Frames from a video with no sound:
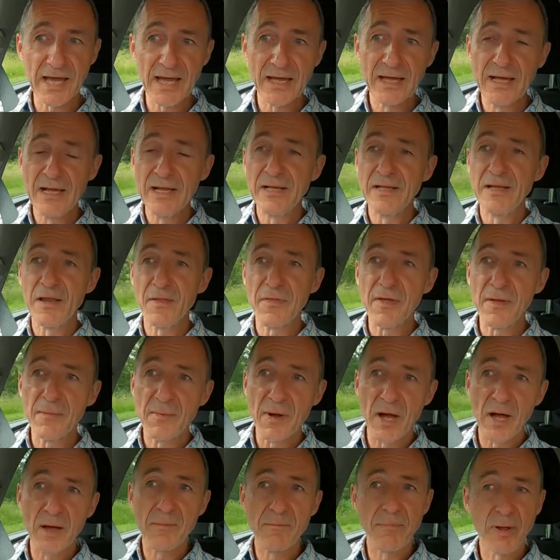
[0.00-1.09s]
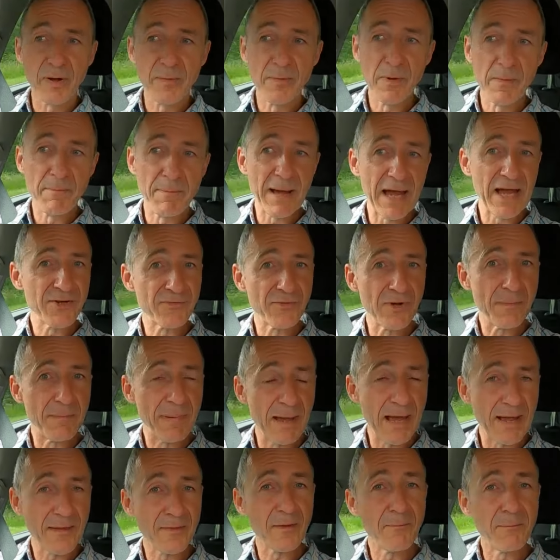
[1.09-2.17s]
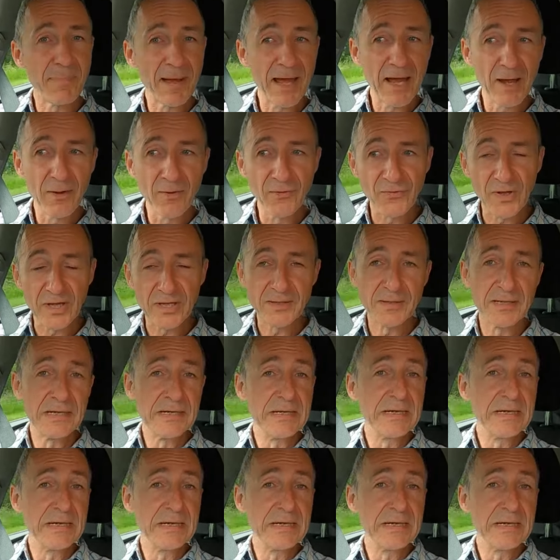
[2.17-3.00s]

hour lithium ion polymer battery pack that powers it.